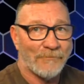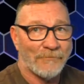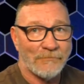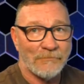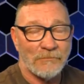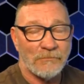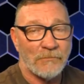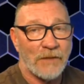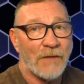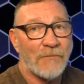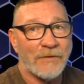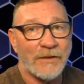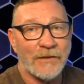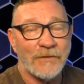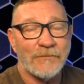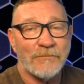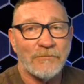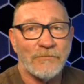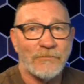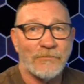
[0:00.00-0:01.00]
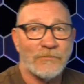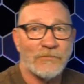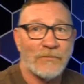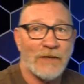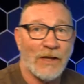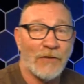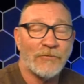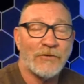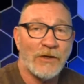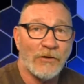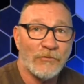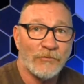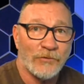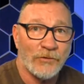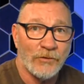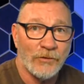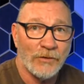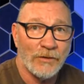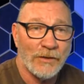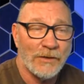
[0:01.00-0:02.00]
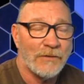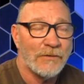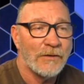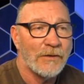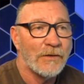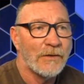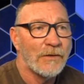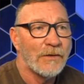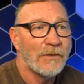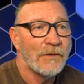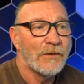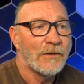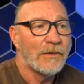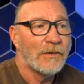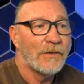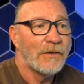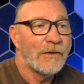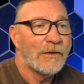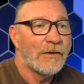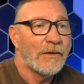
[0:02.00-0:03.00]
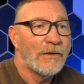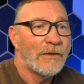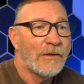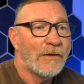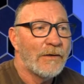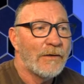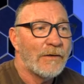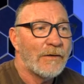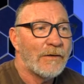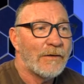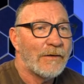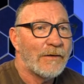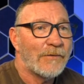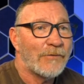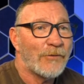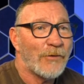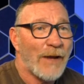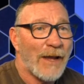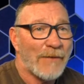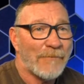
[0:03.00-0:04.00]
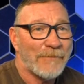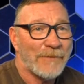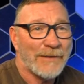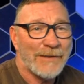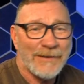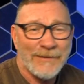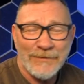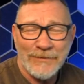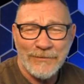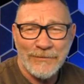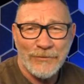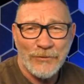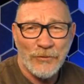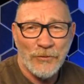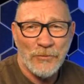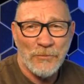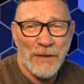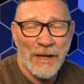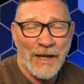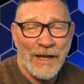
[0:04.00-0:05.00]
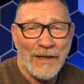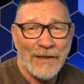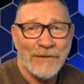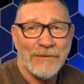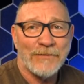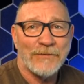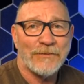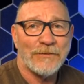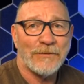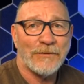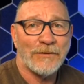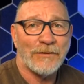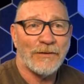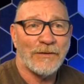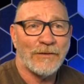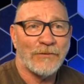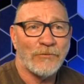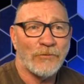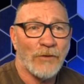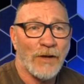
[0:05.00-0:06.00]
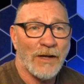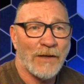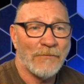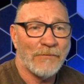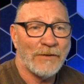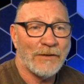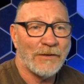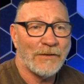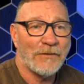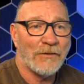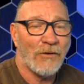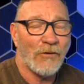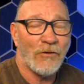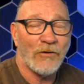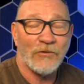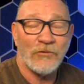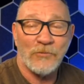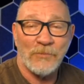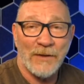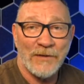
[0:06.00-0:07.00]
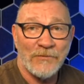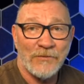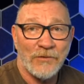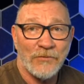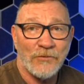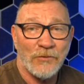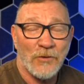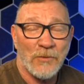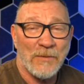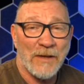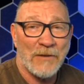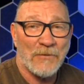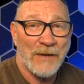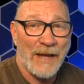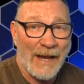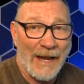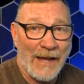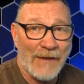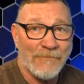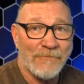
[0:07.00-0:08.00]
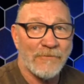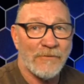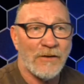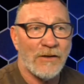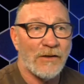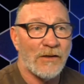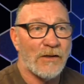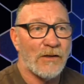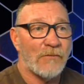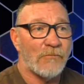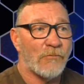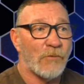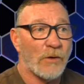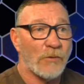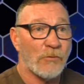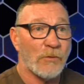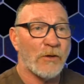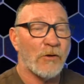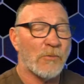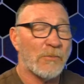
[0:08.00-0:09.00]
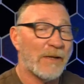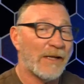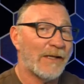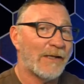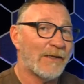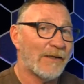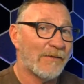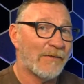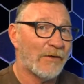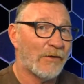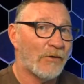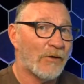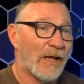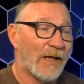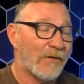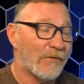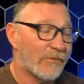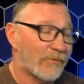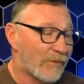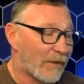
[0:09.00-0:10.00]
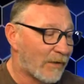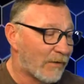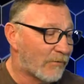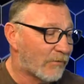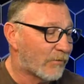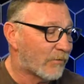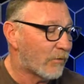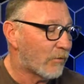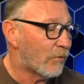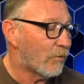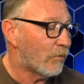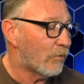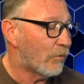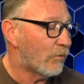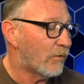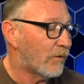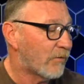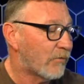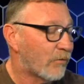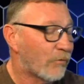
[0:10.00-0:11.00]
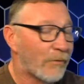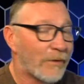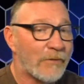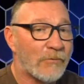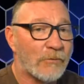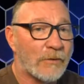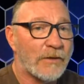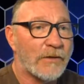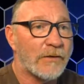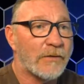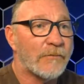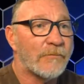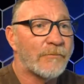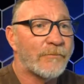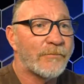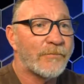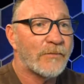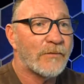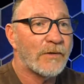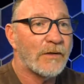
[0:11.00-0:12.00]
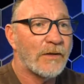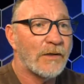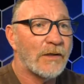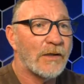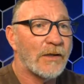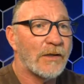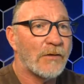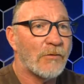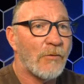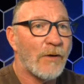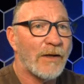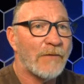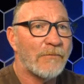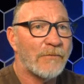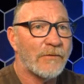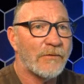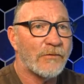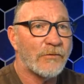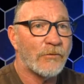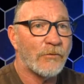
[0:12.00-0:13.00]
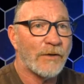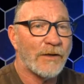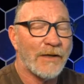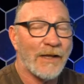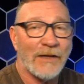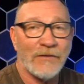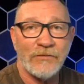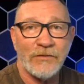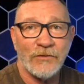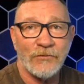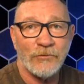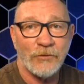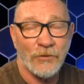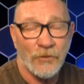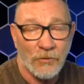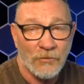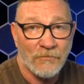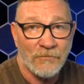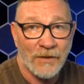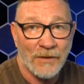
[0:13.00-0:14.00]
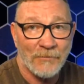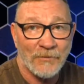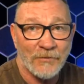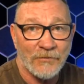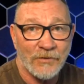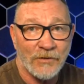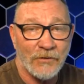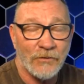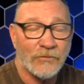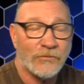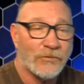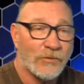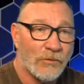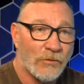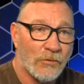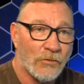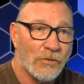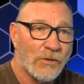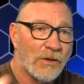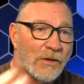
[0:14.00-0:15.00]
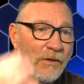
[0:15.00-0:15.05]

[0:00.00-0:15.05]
loving it. Healthcare is good. Traffic isn't too bad. Driving, our expenses are about half of what we're paying in the United States, so it's a win-win. And the wife is Korean ancestry. Her family's here, so